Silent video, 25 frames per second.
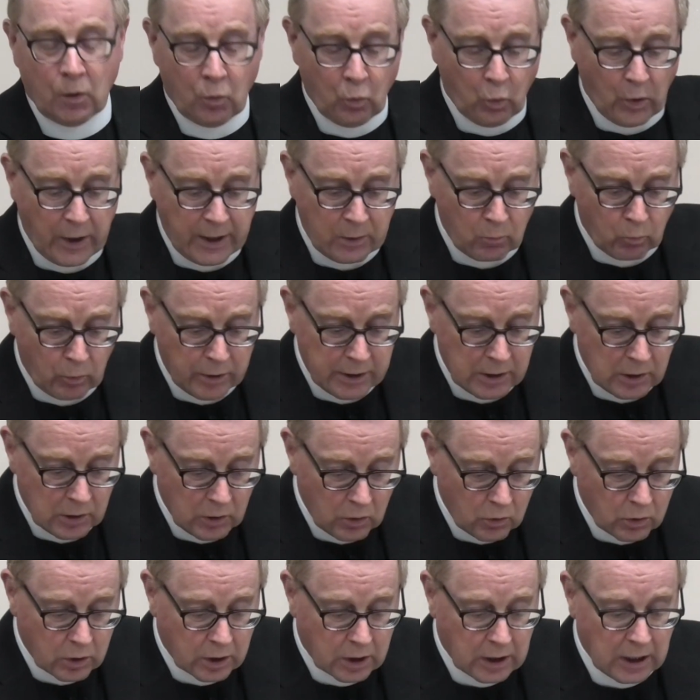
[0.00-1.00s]
when we
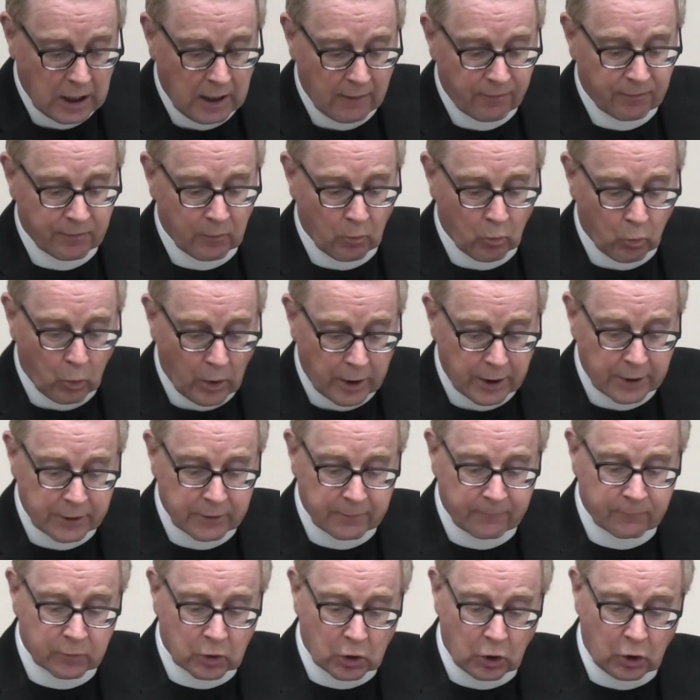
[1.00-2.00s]
look at the Word
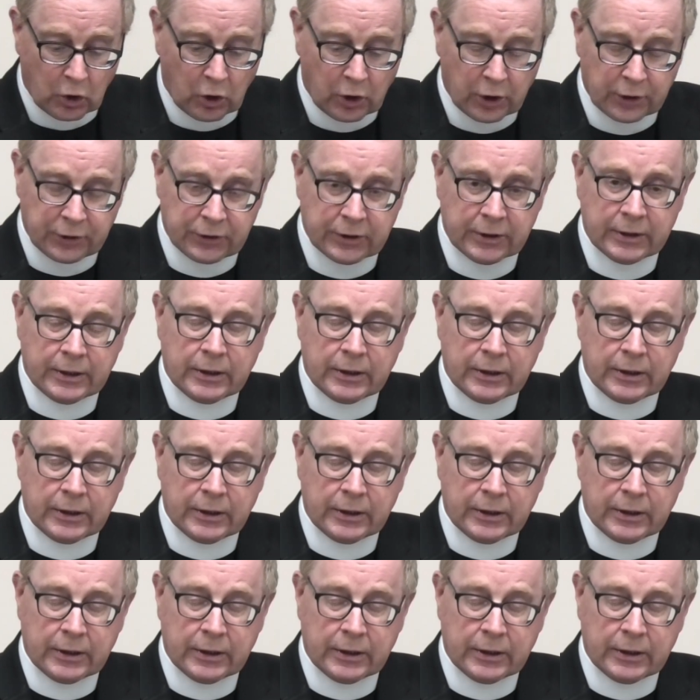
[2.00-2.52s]
of God,